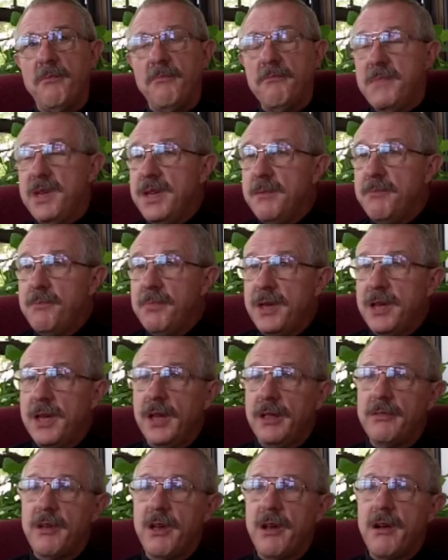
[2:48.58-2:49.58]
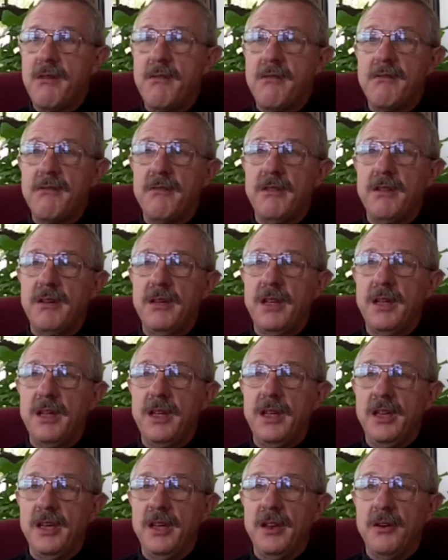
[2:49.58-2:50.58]
me being there
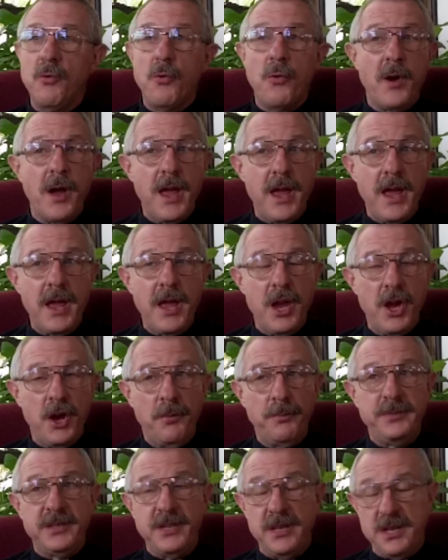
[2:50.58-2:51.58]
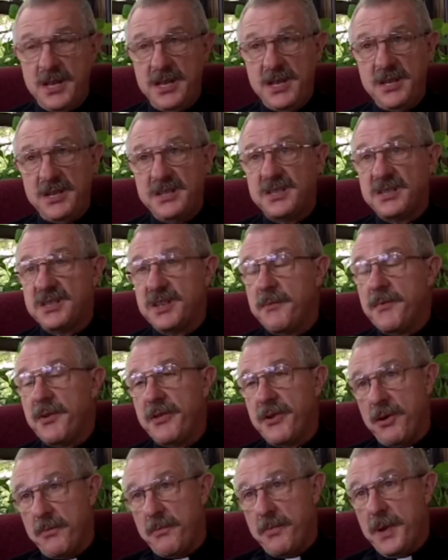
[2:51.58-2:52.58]
in a way helped to ease some
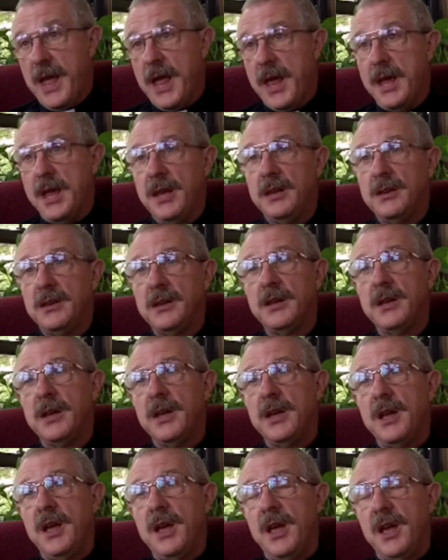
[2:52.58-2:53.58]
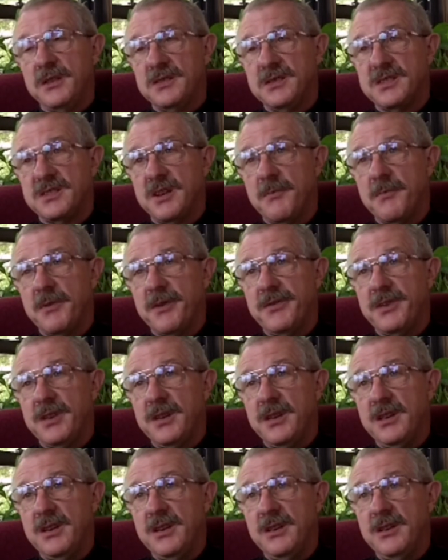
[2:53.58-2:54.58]
of their pain and some of
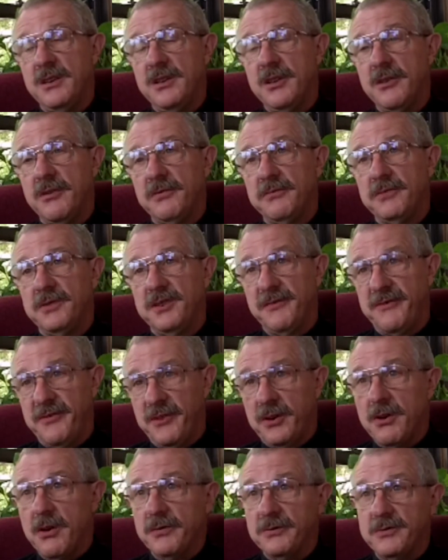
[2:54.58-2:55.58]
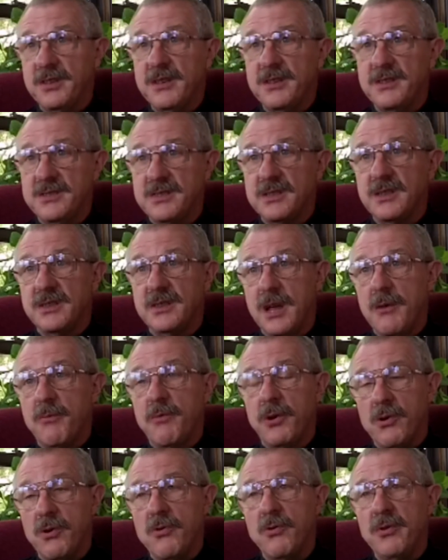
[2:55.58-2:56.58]
the difficulties that they
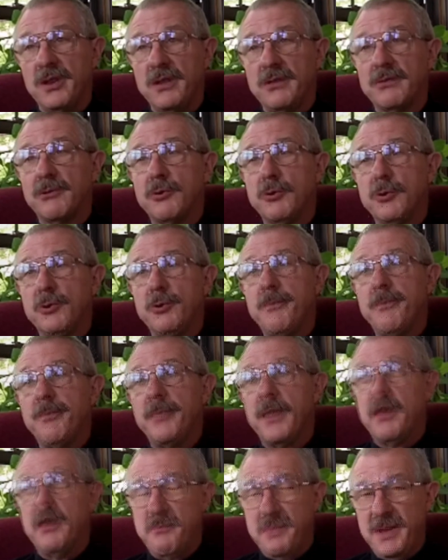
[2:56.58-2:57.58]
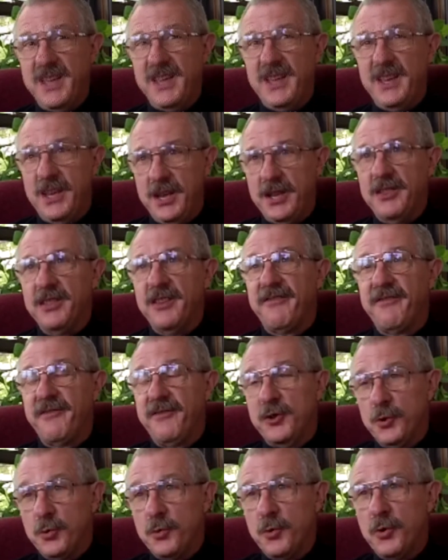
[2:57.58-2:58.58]
were going through. Being in the
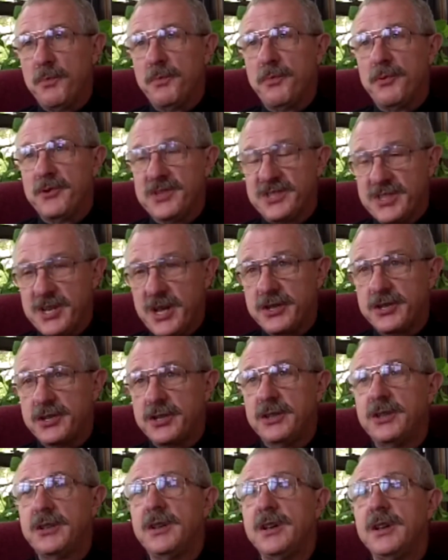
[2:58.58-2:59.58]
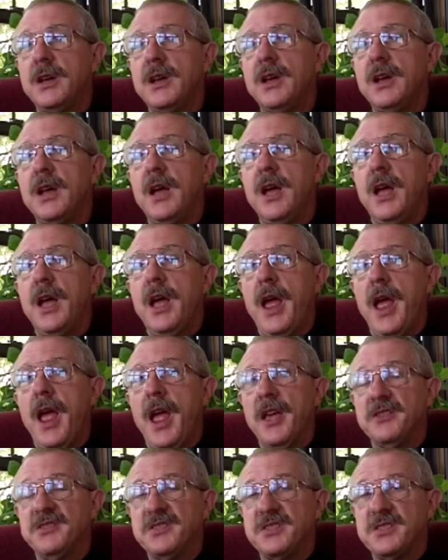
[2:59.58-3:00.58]
funeral procession
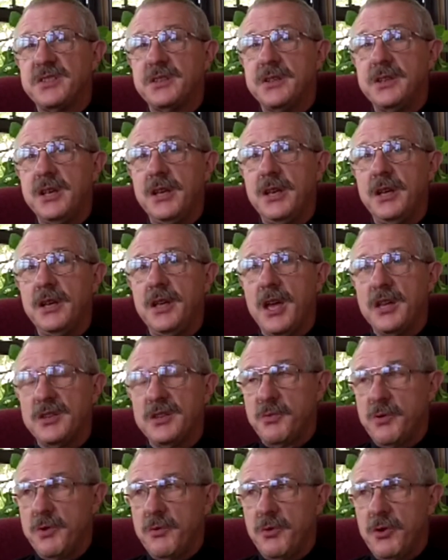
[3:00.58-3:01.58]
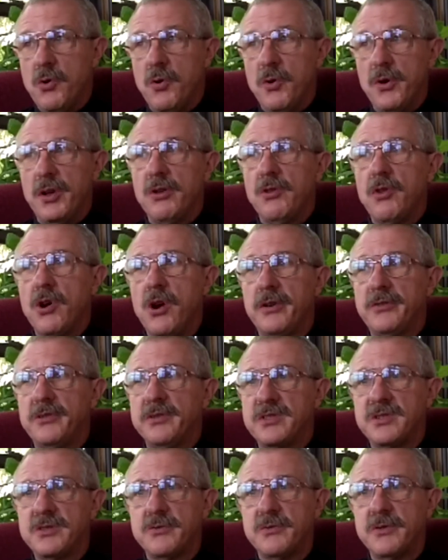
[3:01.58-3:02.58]
and seeing we were going along
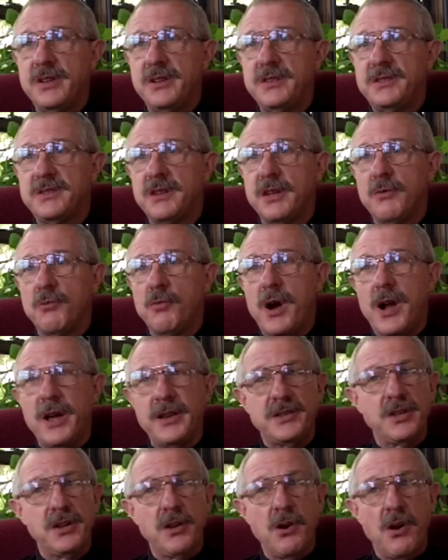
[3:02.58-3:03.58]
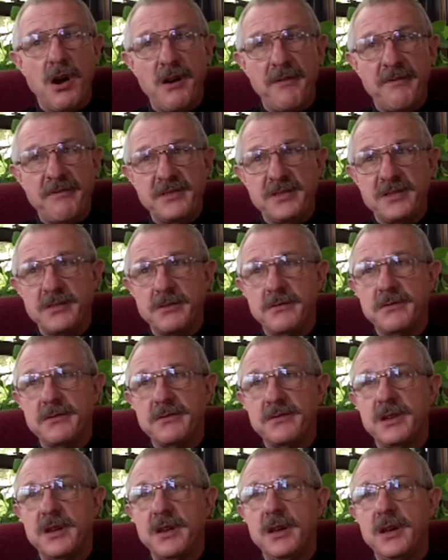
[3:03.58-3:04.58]
the streets and watching
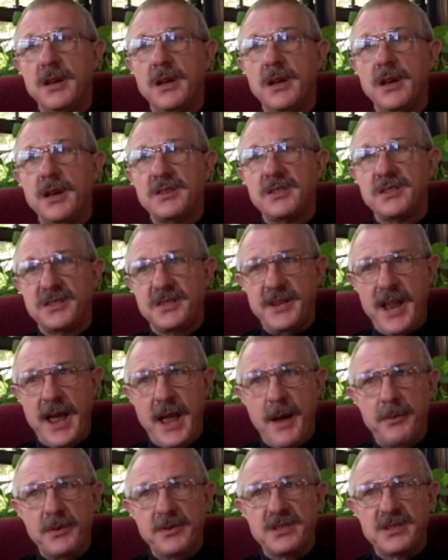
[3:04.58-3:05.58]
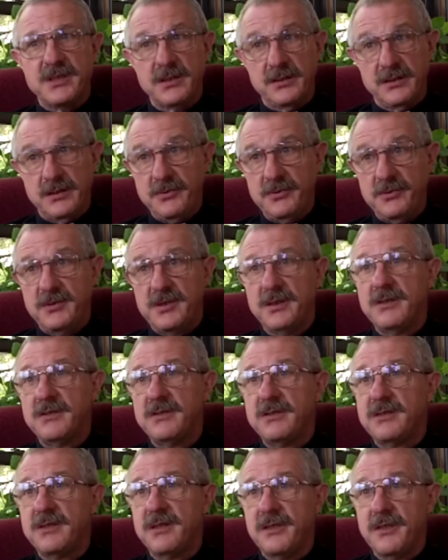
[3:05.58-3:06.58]
officers snap a salute
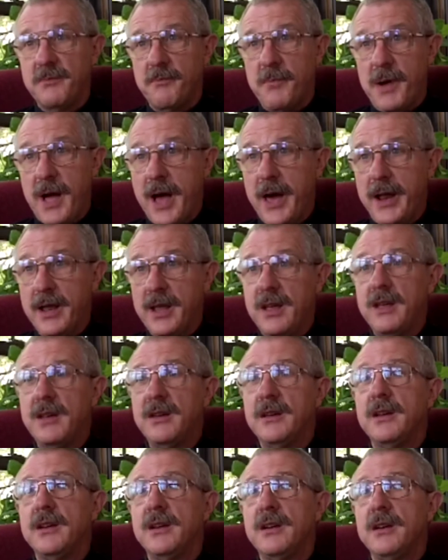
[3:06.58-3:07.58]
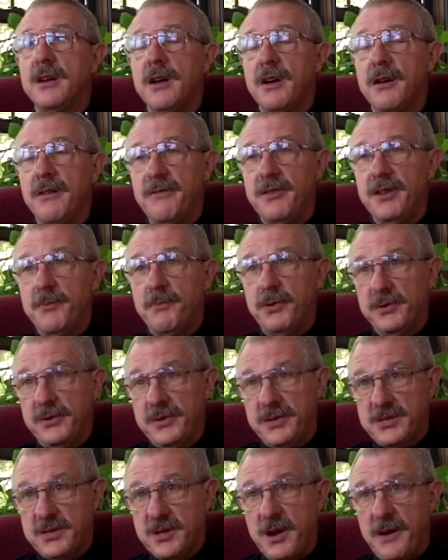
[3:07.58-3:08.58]
to the body of the
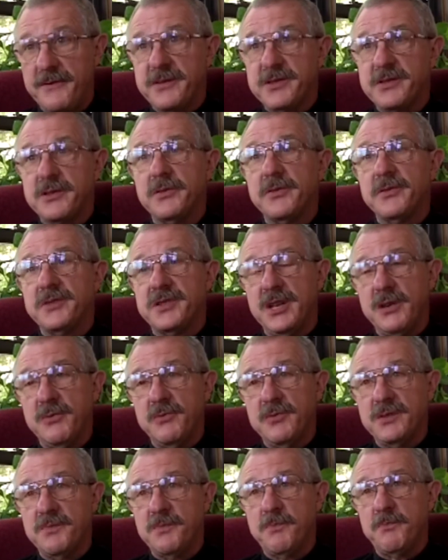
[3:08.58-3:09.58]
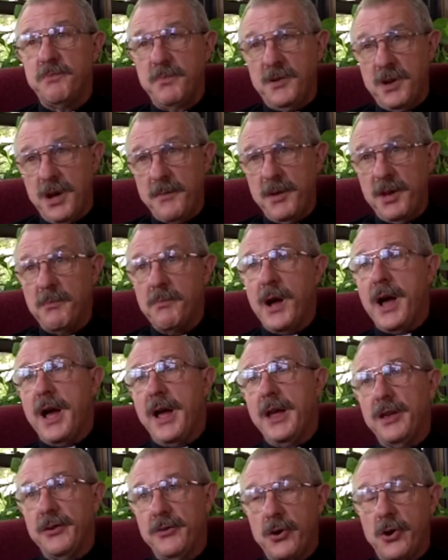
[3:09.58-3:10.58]
police officer as he was coming
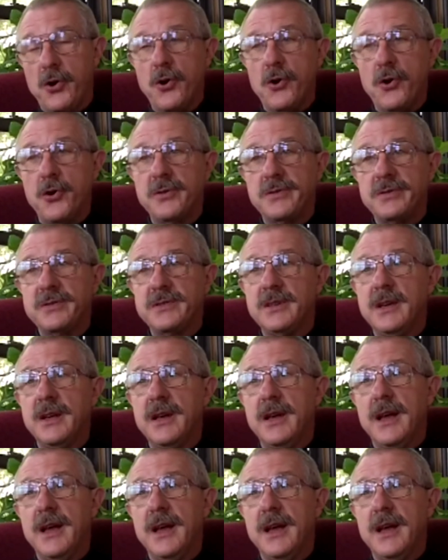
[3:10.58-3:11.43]
by in the hearse,